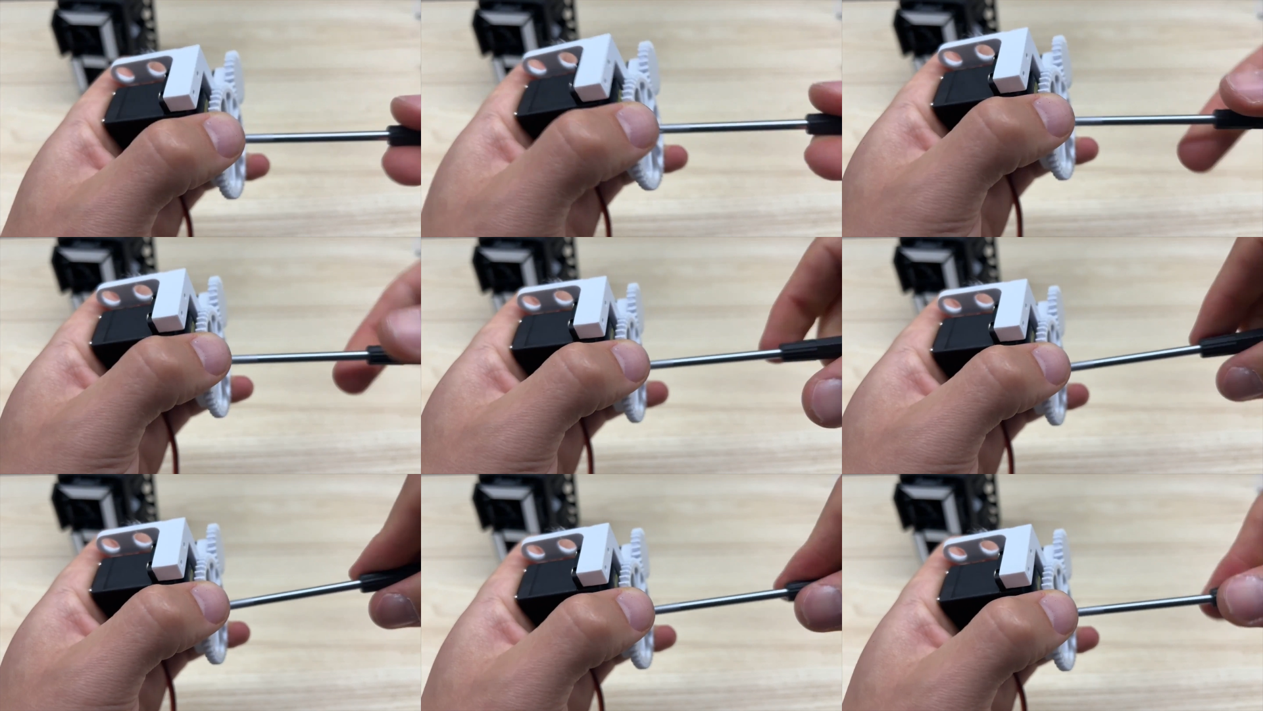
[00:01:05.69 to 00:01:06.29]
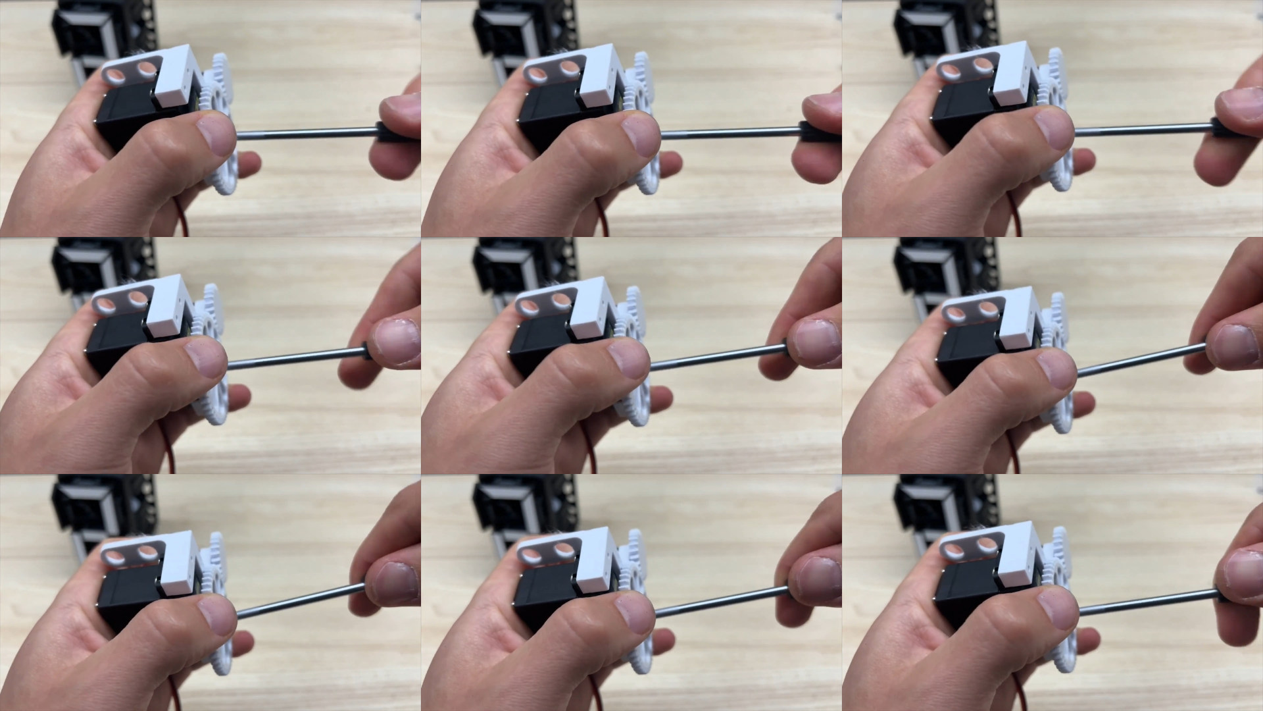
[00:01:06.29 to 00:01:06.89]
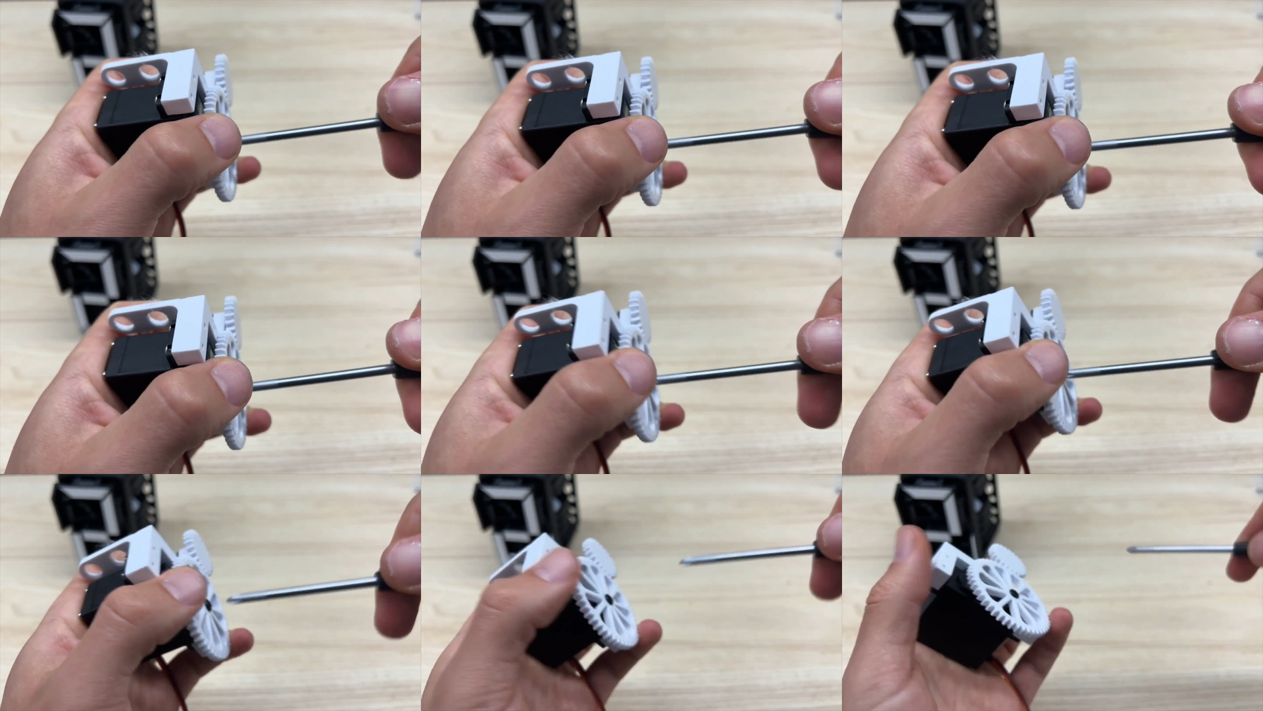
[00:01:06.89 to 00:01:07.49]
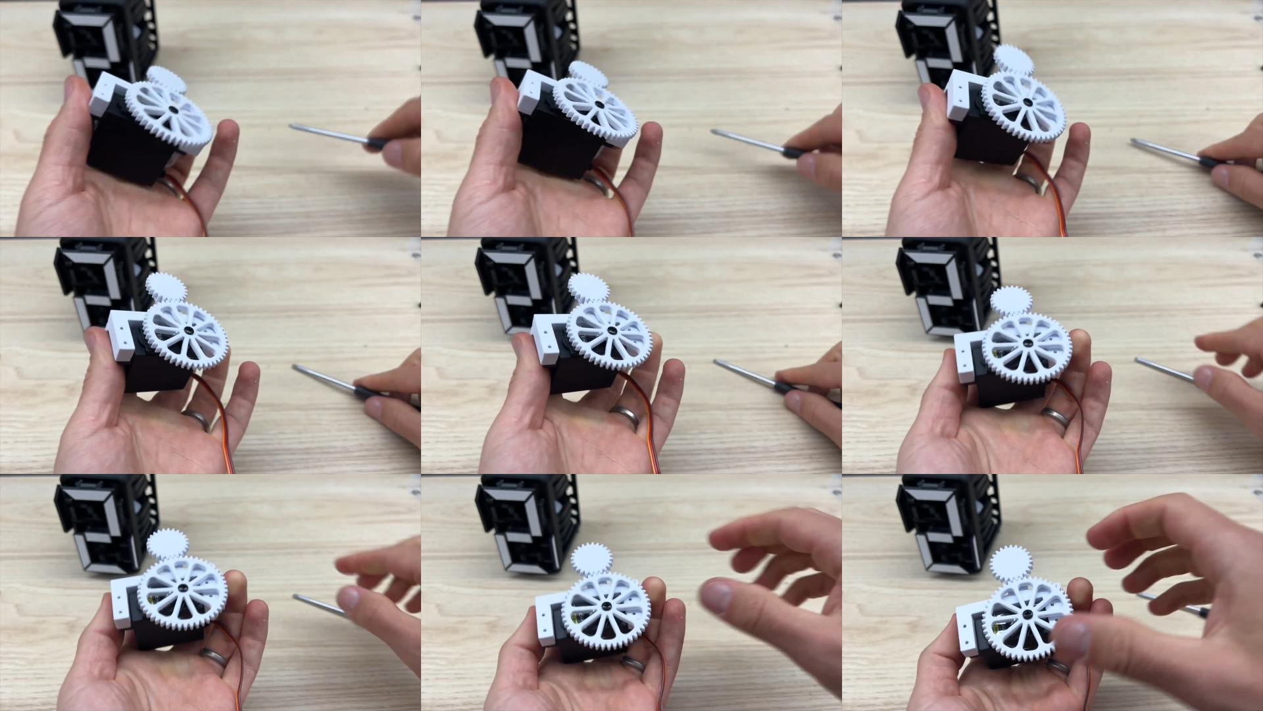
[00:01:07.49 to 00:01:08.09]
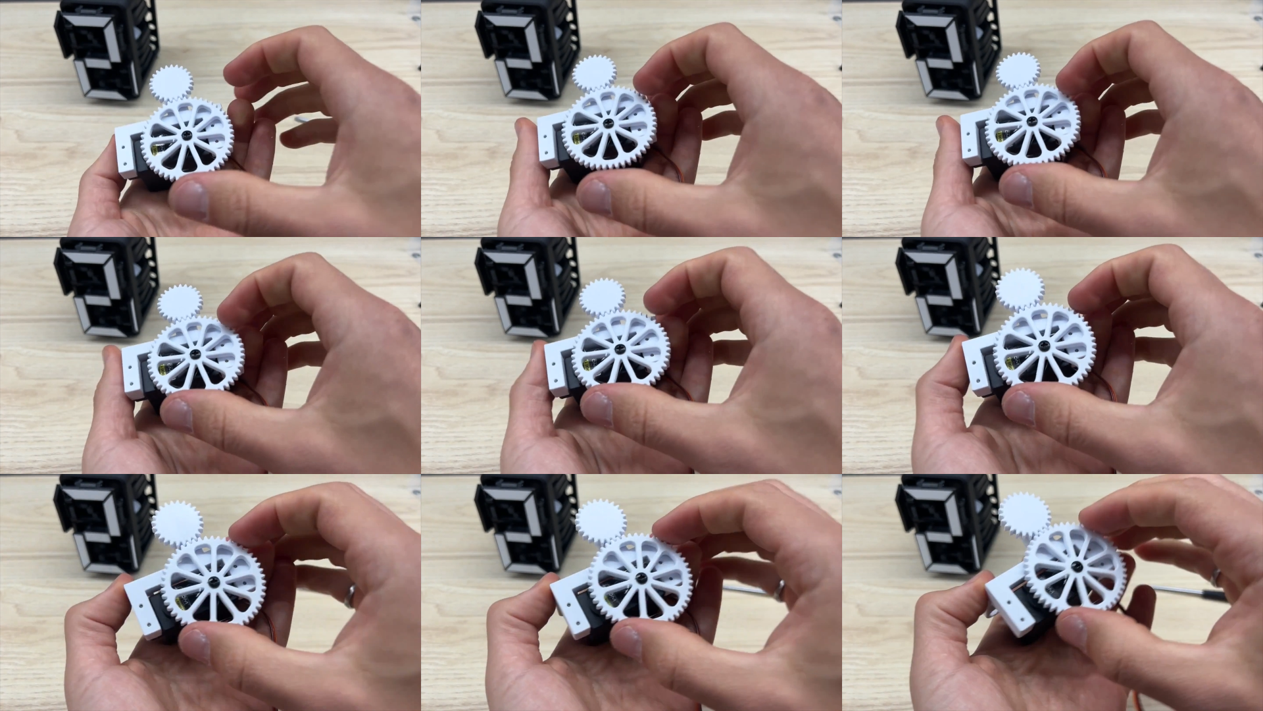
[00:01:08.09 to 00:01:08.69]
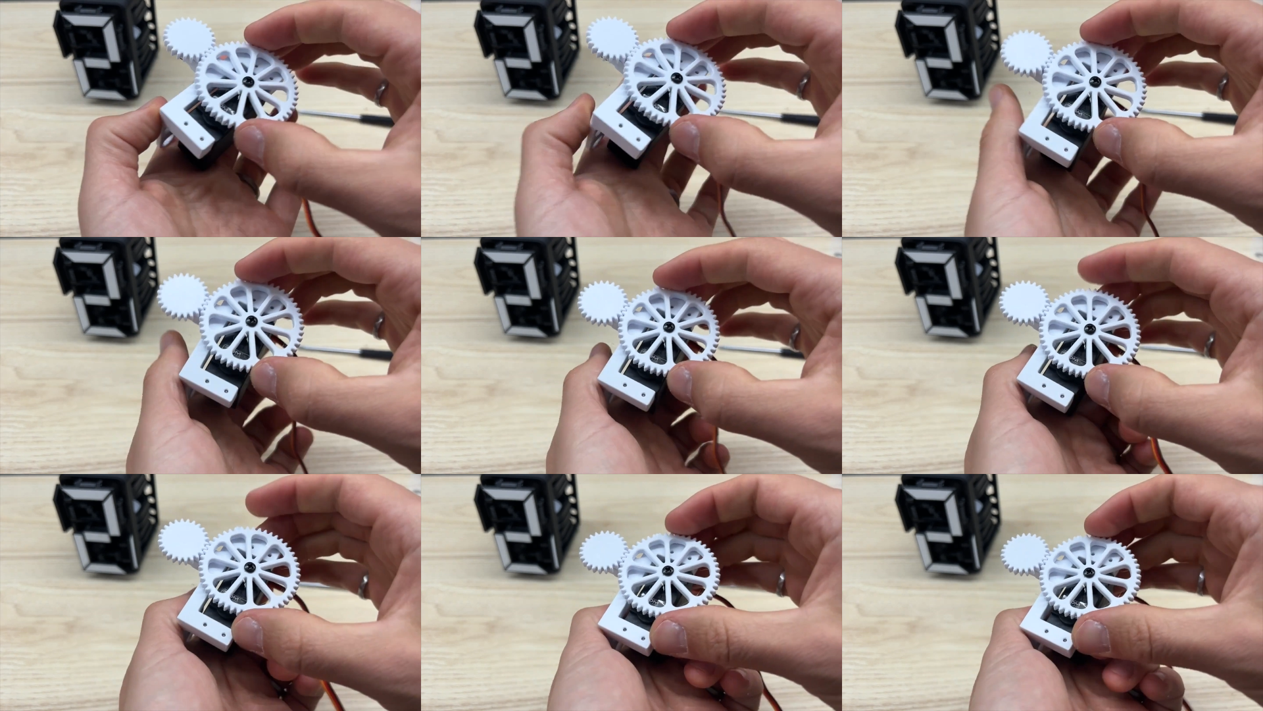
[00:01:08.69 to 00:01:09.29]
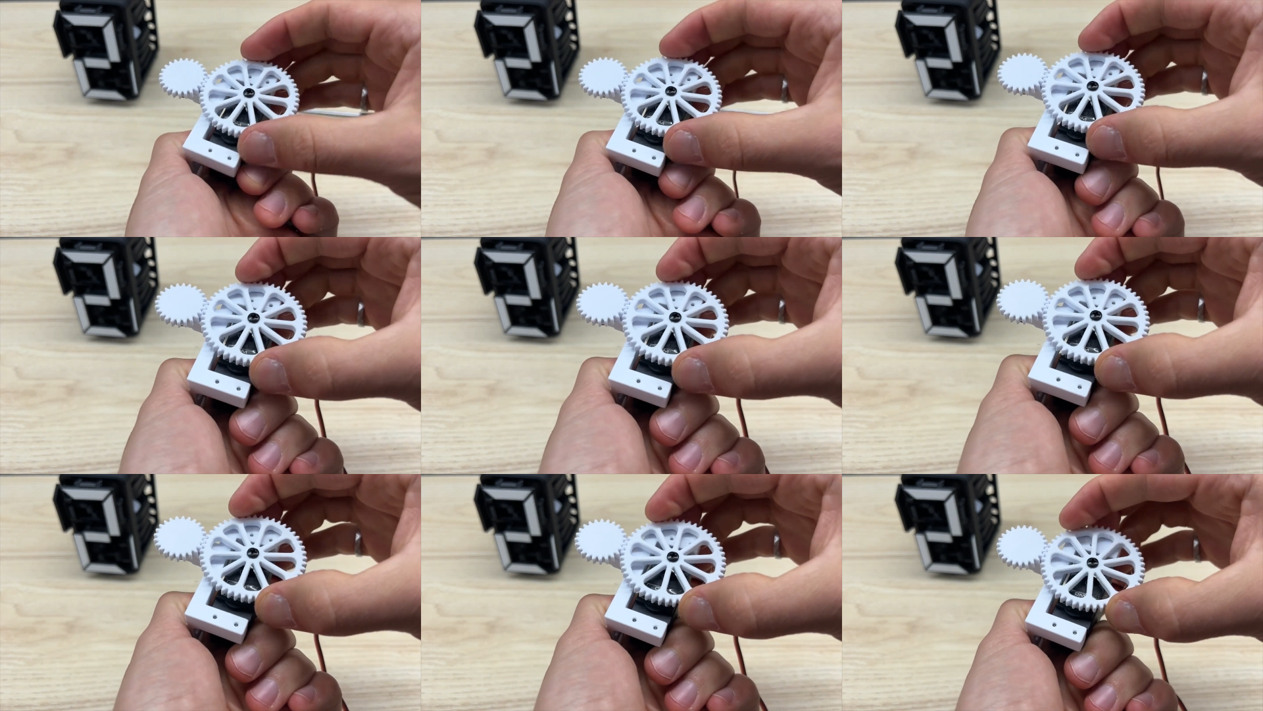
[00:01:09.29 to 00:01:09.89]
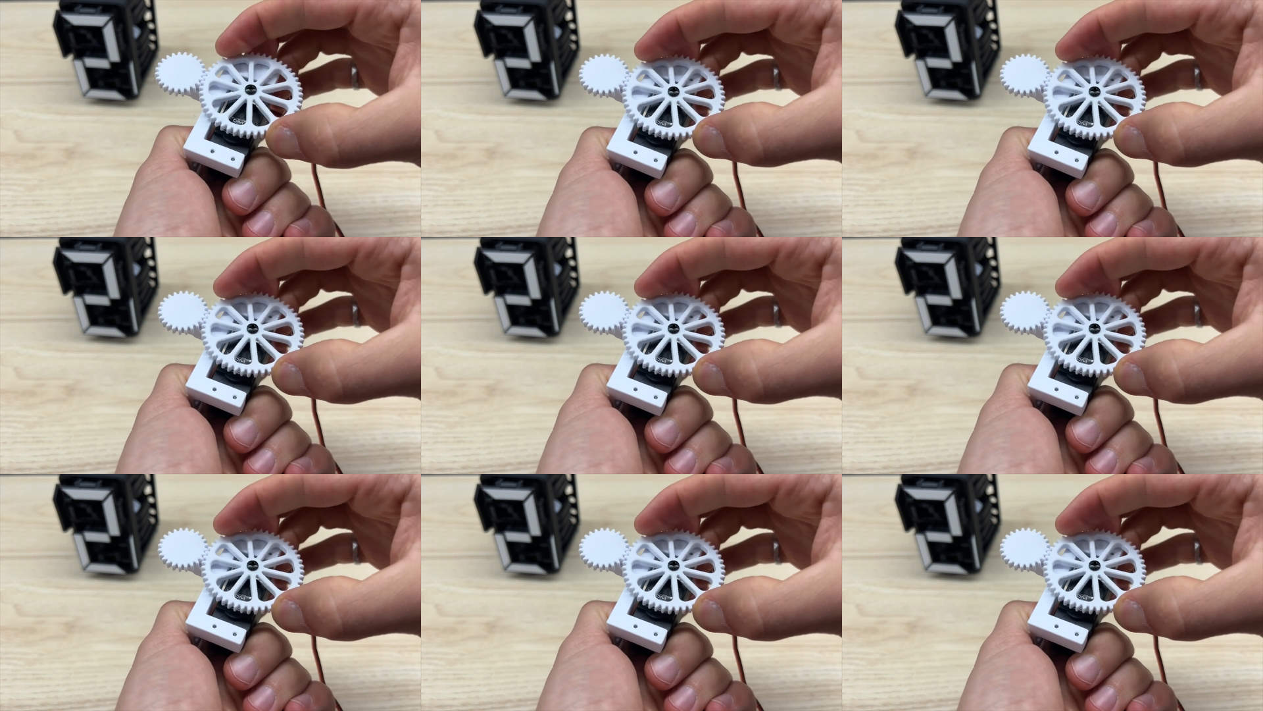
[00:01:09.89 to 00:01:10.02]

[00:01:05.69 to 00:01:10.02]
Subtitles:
[unreadable: no face in view]